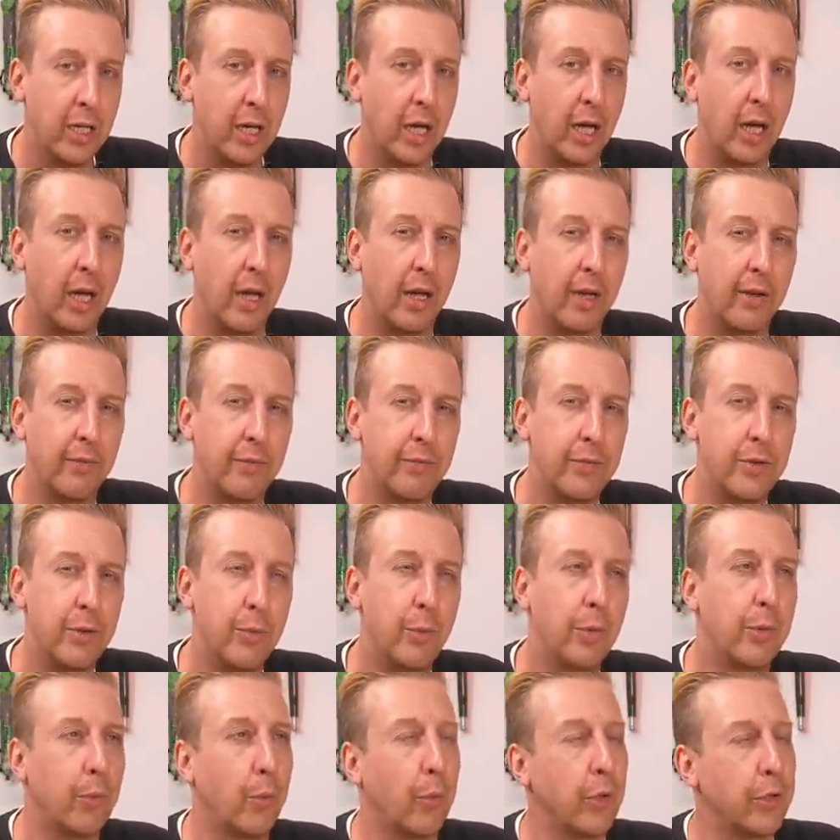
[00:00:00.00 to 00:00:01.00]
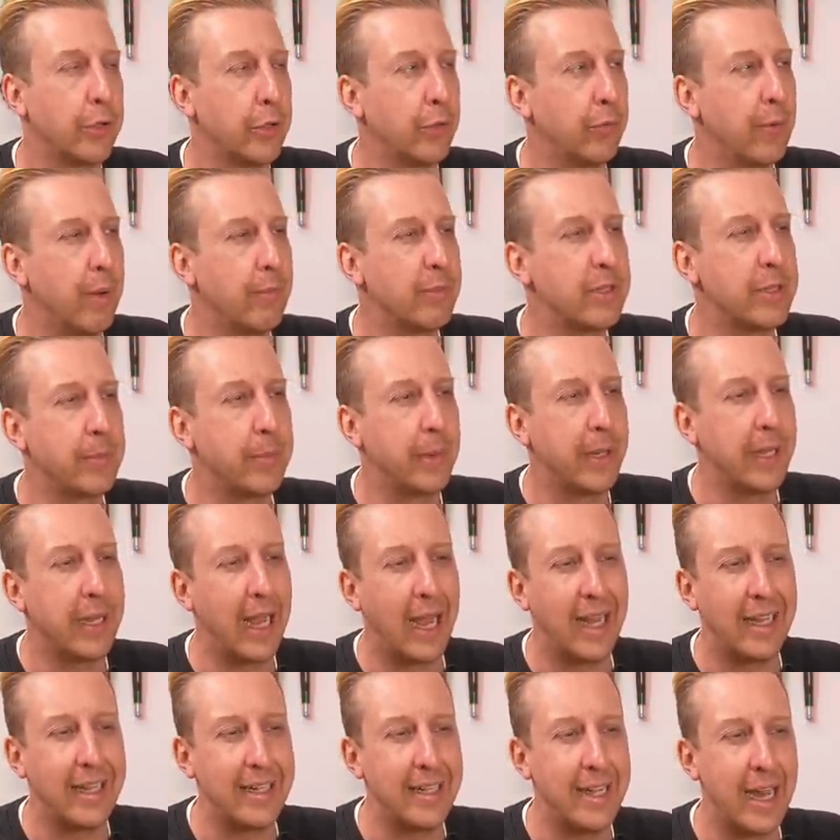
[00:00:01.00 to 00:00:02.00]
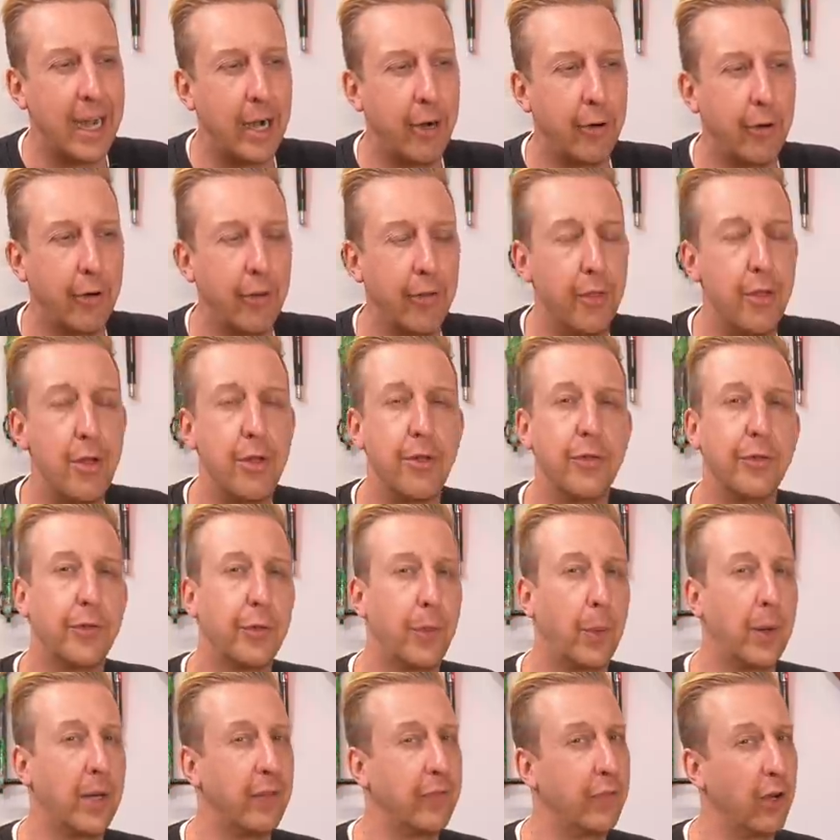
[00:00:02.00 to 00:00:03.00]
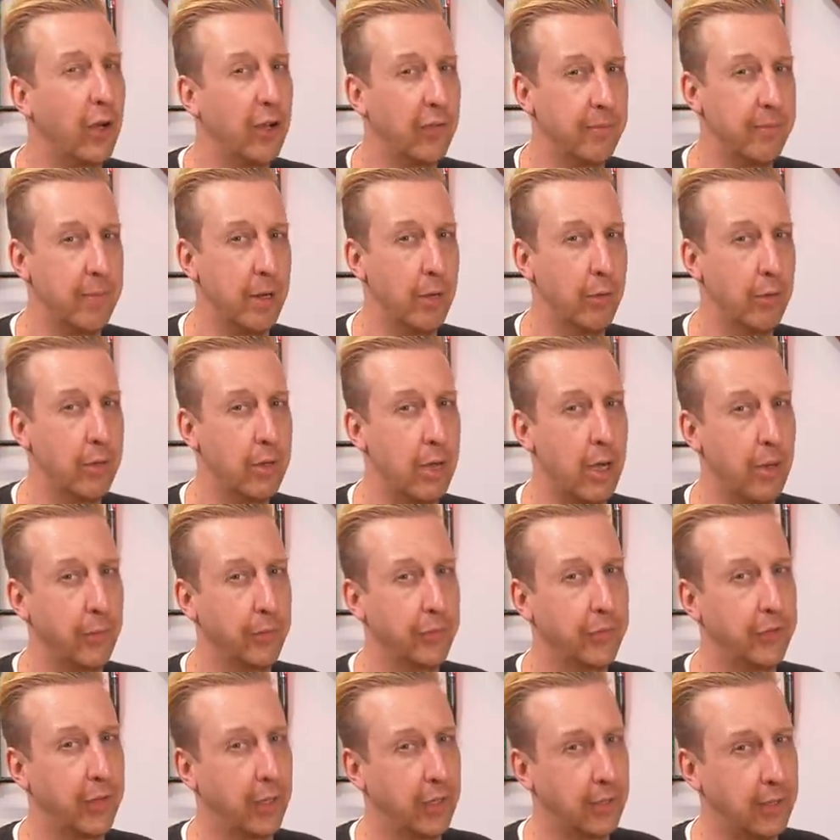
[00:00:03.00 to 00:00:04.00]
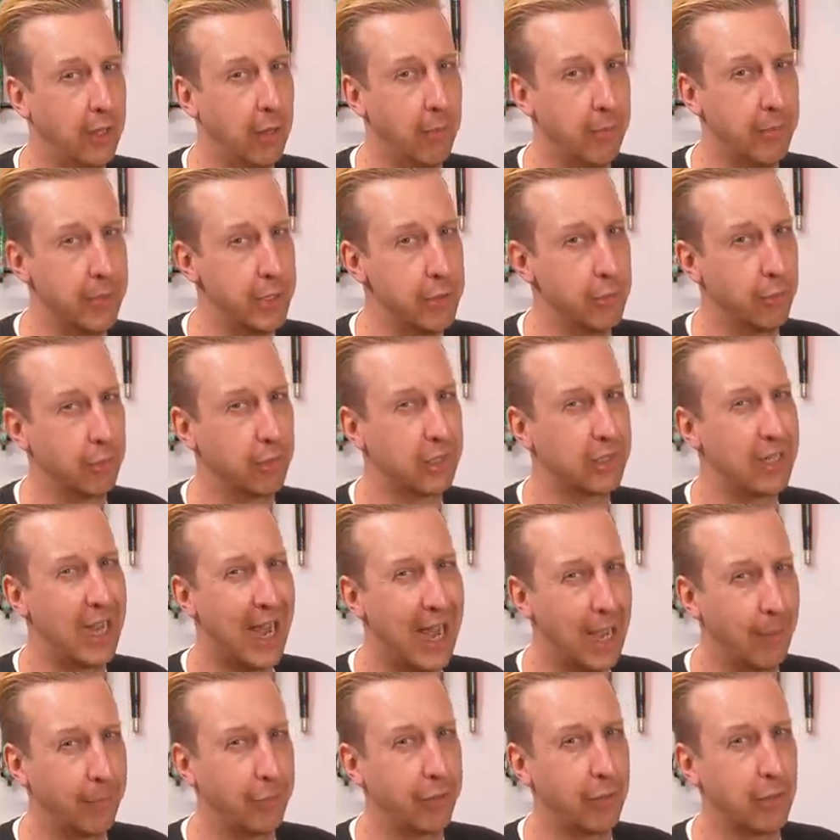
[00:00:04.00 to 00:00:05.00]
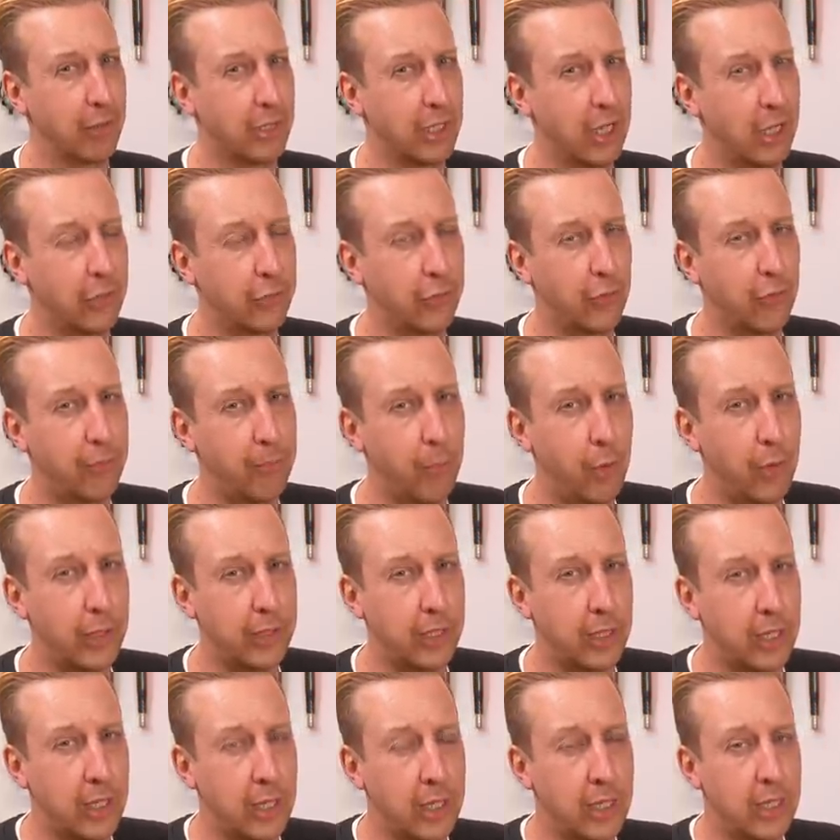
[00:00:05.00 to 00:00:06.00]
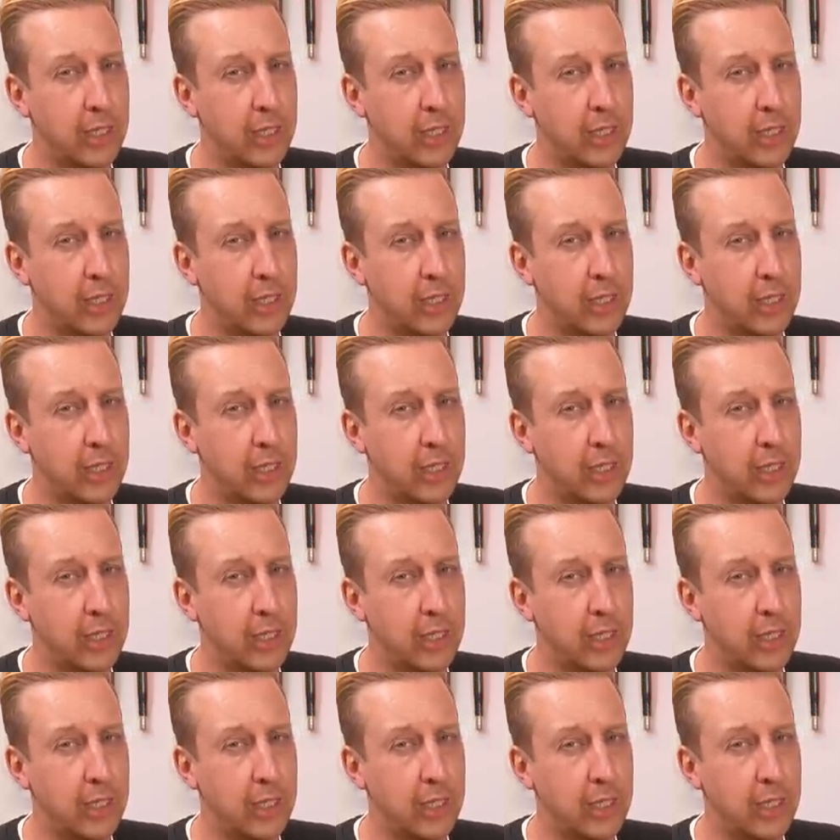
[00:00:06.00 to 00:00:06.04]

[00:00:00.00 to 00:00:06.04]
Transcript: Uh, you wouldn't want your rims to be any narrower than twenty-five mil, I would say. That would be your absolute cut-off point.